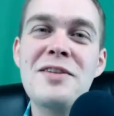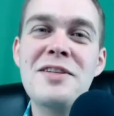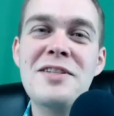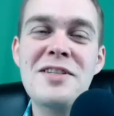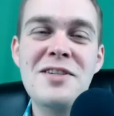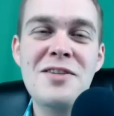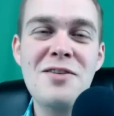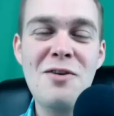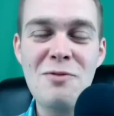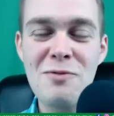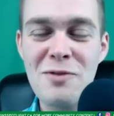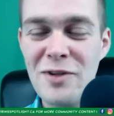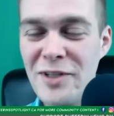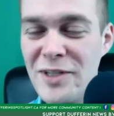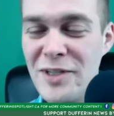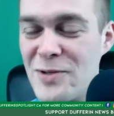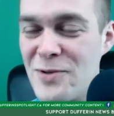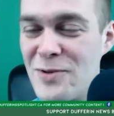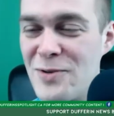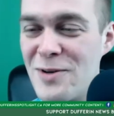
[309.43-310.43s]
this is all
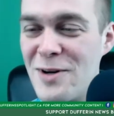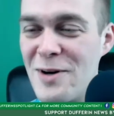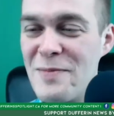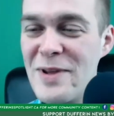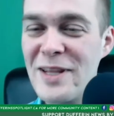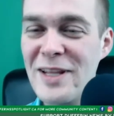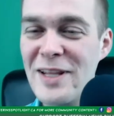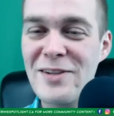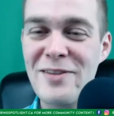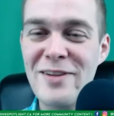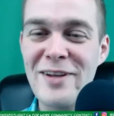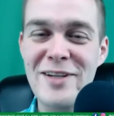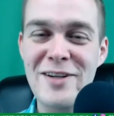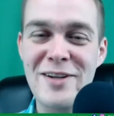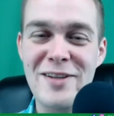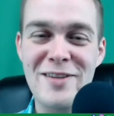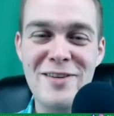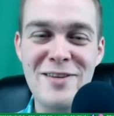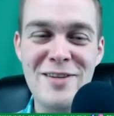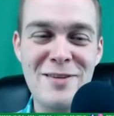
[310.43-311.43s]
really cool. I mean,
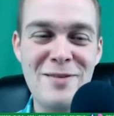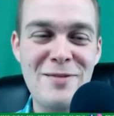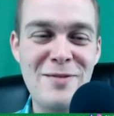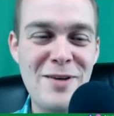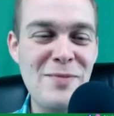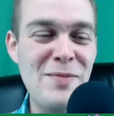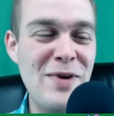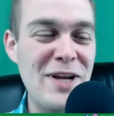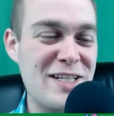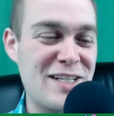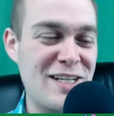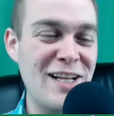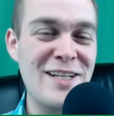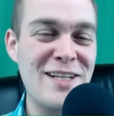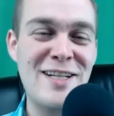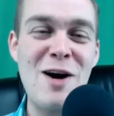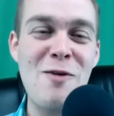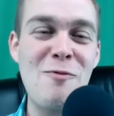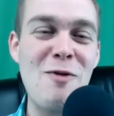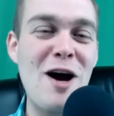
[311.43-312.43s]
it makes
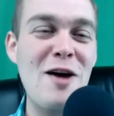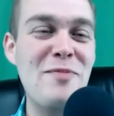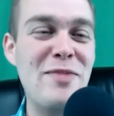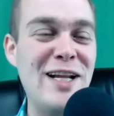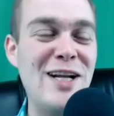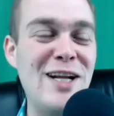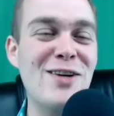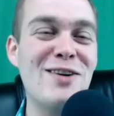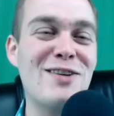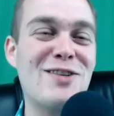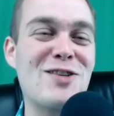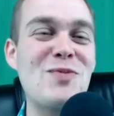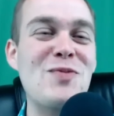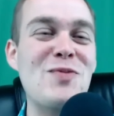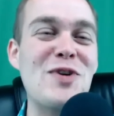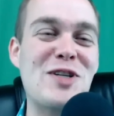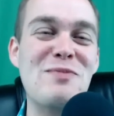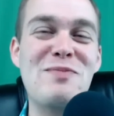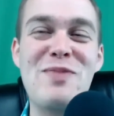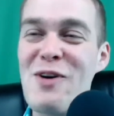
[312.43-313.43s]
sense now why I've been hearing so
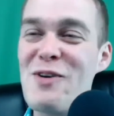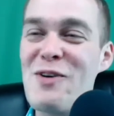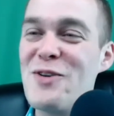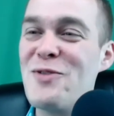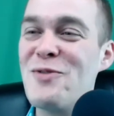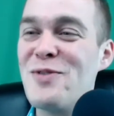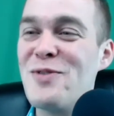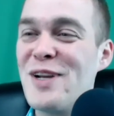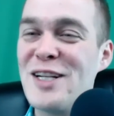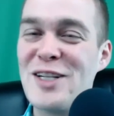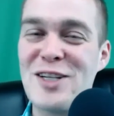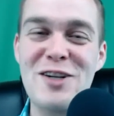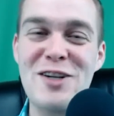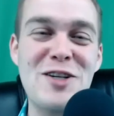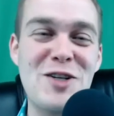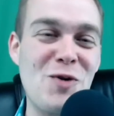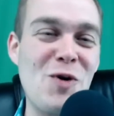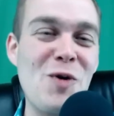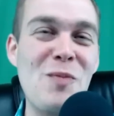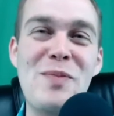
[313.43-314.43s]
much about you in such
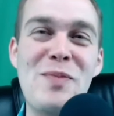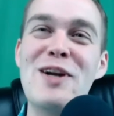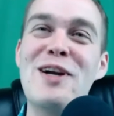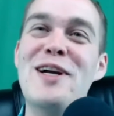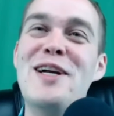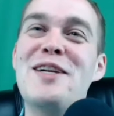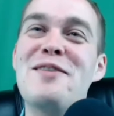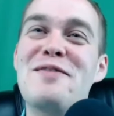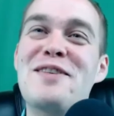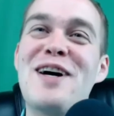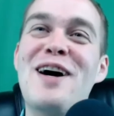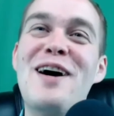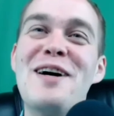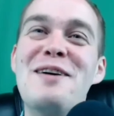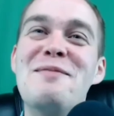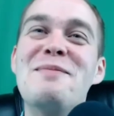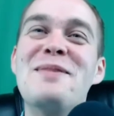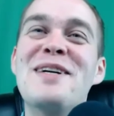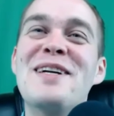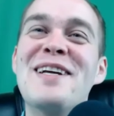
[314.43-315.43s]
a short period of time.